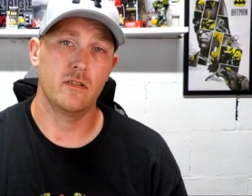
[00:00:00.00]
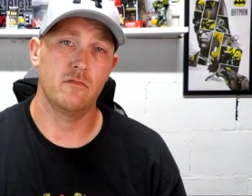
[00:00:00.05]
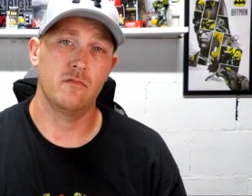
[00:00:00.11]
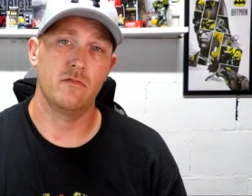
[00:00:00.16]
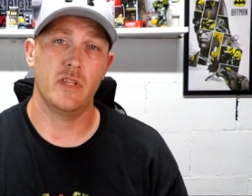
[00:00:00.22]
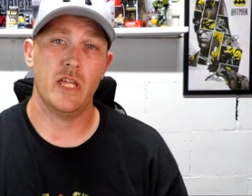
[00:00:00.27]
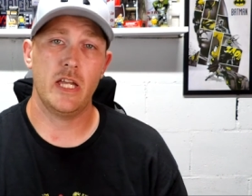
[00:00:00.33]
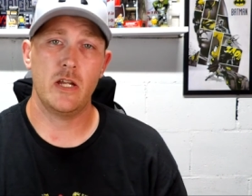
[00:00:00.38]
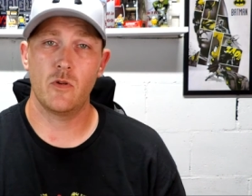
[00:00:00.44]

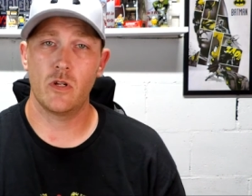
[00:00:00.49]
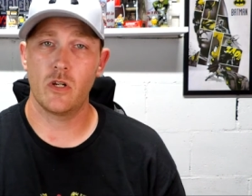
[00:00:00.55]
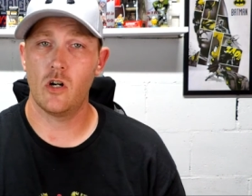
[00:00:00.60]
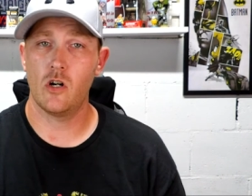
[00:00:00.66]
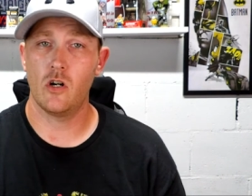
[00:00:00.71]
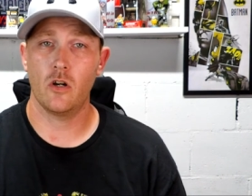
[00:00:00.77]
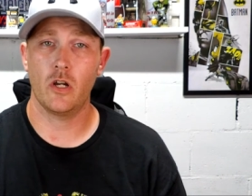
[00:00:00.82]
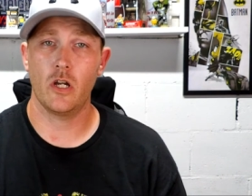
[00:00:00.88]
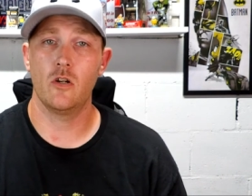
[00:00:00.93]
they would
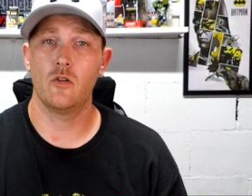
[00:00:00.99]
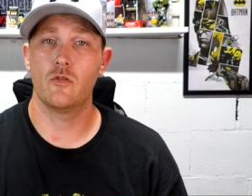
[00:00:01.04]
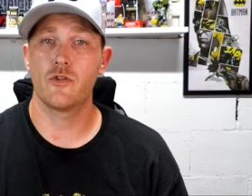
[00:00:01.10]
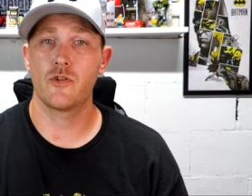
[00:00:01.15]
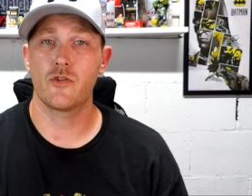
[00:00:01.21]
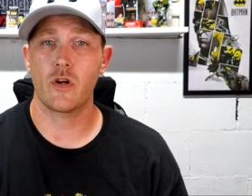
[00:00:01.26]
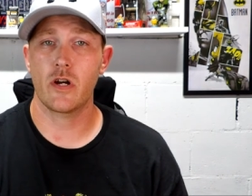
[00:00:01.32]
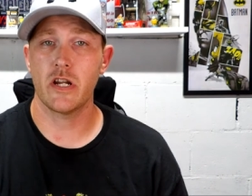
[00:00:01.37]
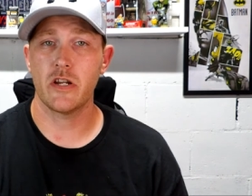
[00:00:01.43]
all go
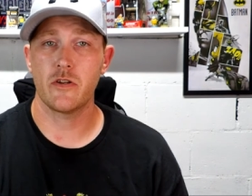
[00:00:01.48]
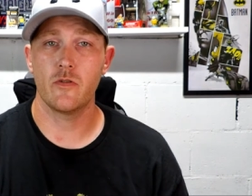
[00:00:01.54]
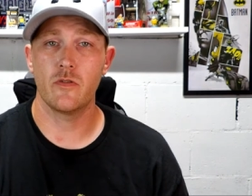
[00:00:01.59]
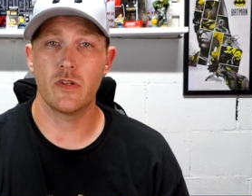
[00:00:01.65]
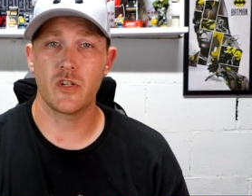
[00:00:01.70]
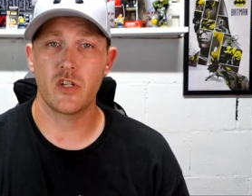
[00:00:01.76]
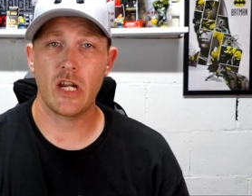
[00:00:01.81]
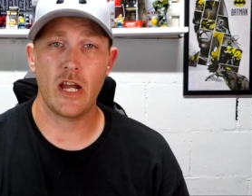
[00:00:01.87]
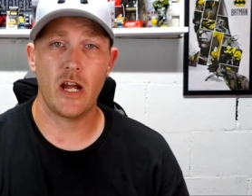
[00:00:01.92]
straight to
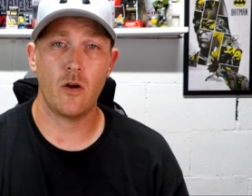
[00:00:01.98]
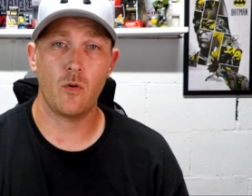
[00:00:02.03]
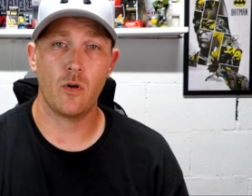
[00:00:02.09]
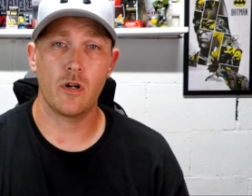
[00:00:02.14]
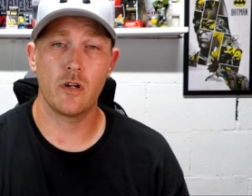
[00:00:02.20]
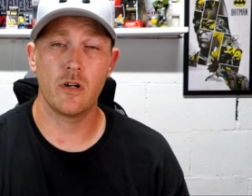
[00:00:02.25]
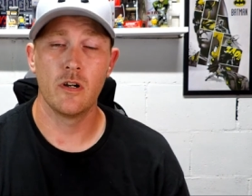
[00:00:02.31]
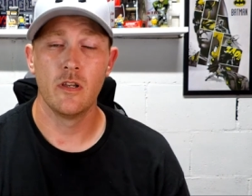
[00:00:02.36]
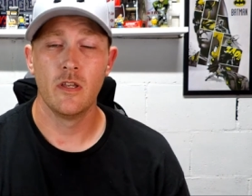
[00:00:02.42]
the
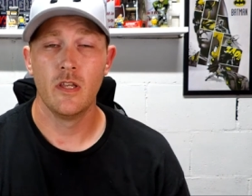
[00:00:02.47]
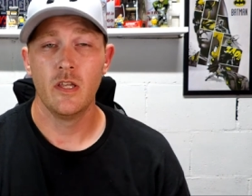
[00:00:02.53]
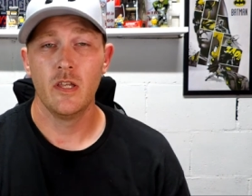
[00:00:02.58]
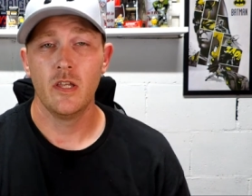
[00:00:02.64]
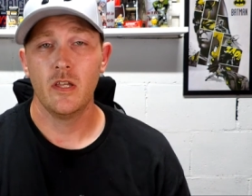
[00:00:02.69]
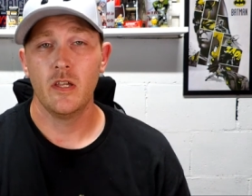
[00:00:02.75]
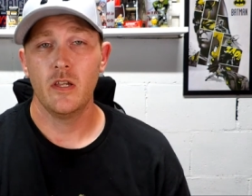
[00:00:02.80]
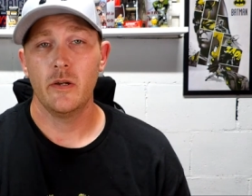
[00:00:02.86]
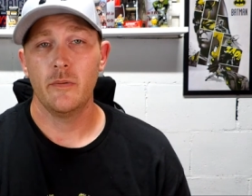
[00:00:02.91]
shower.
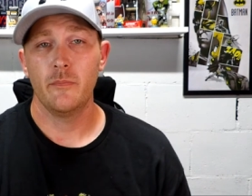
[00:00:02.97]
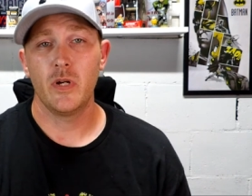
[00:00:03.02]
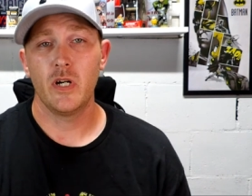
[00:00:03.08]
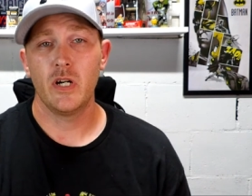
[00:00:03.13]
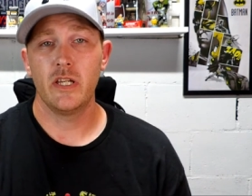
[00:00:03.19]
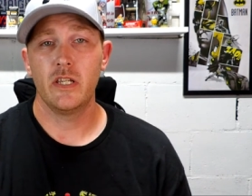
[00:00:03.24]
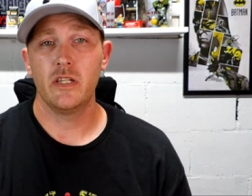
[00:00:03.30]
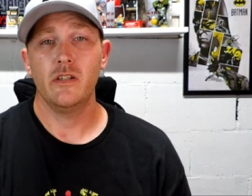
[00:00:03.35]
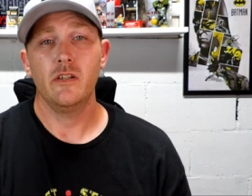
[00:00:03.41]

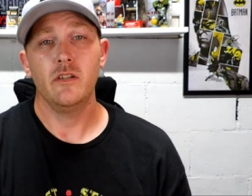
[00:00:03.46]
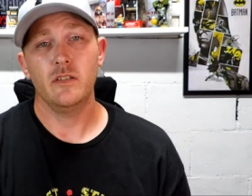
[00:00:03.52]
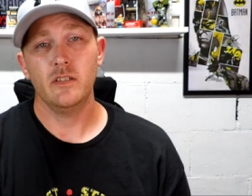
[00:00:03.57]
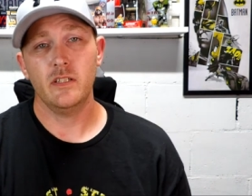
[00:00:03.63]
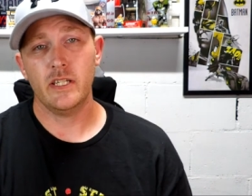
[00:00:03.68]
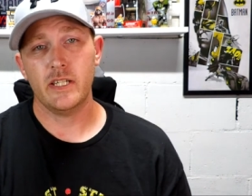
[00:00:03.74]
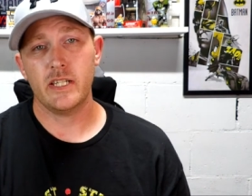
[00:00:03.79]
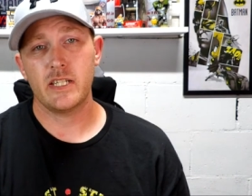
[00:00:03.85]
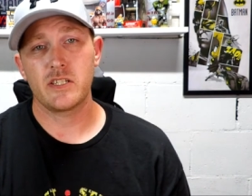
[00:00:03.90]
But like I